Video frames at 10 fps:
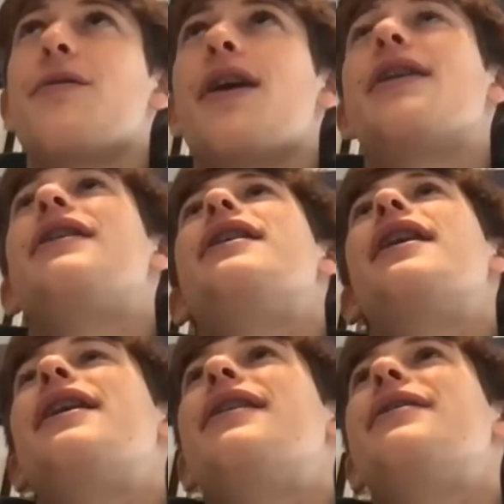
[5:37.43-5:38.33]
ready.
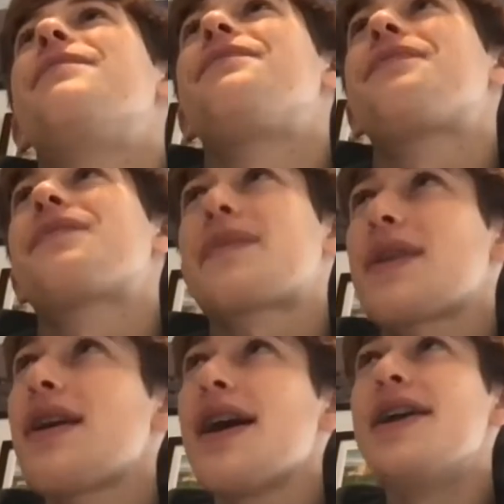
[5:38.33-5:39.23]
And
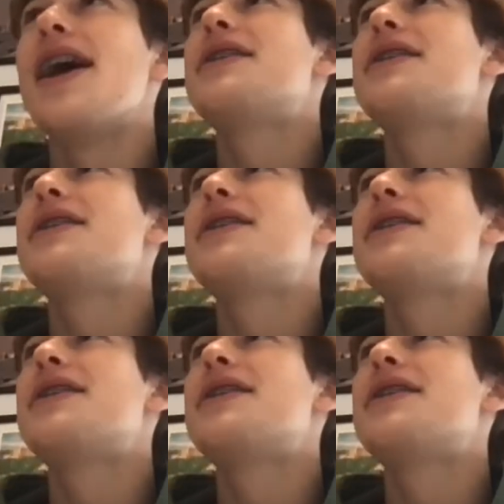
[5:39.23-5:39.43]
yeah, it's